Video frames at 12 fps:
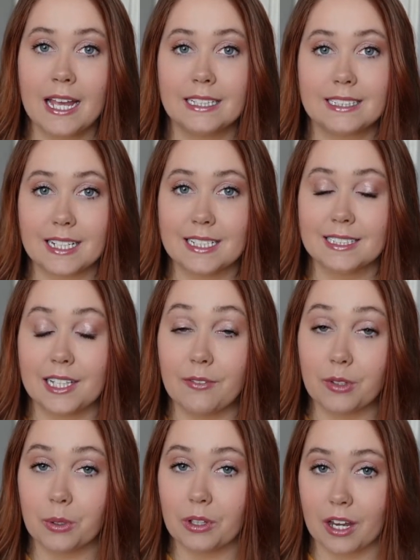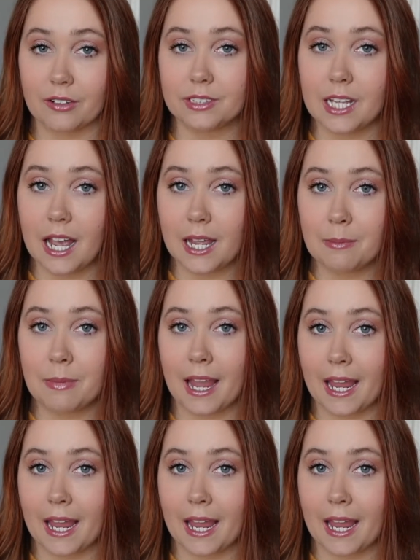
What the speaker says: it's going to save you a lot of time